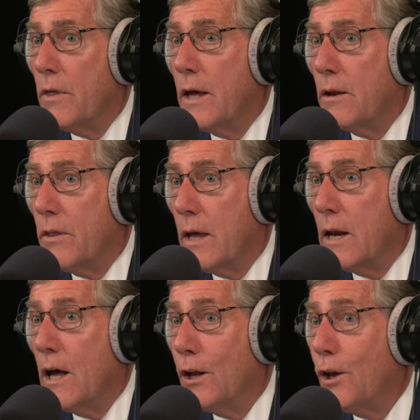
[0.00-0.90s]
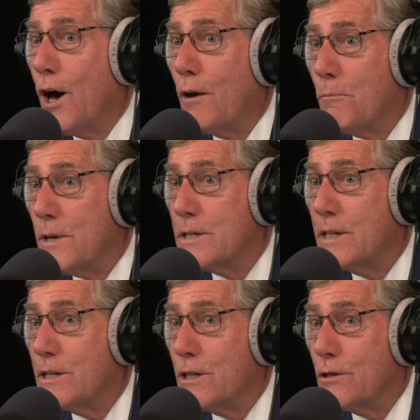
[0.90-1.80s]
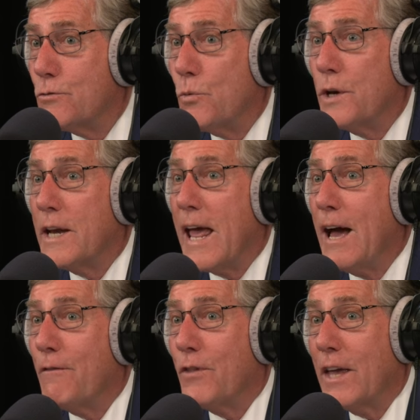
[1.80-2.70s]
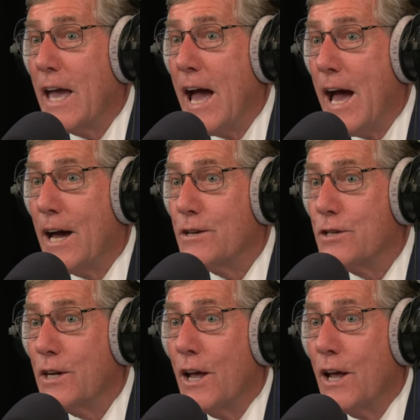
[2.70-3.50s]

that, that a lot of businesses wouldn't have the cash